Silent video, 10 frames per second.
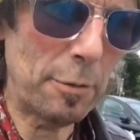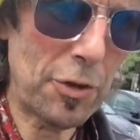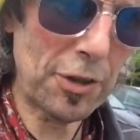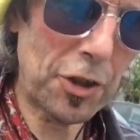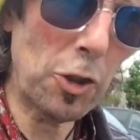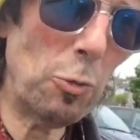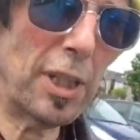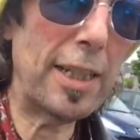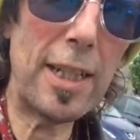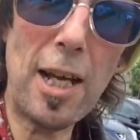It was such a good
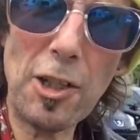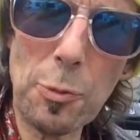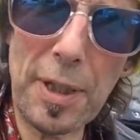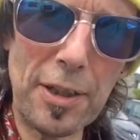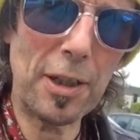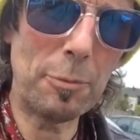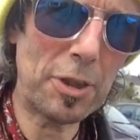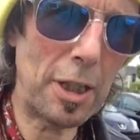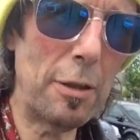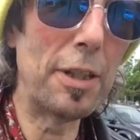one I had last week, so I'm
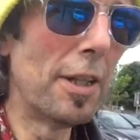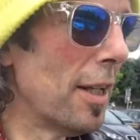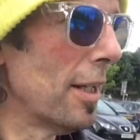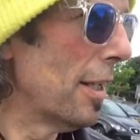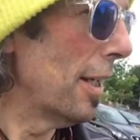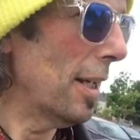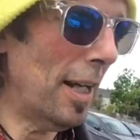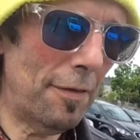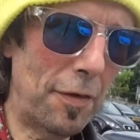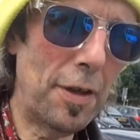going to go and
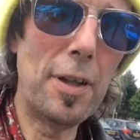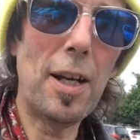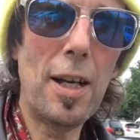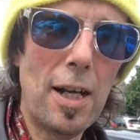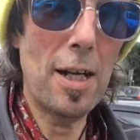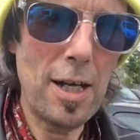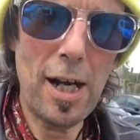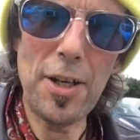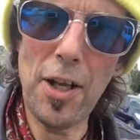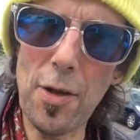have
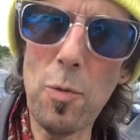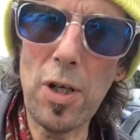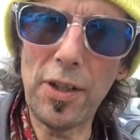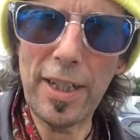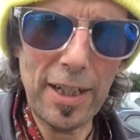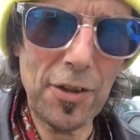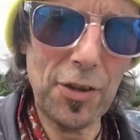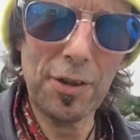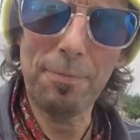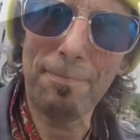another one, yes.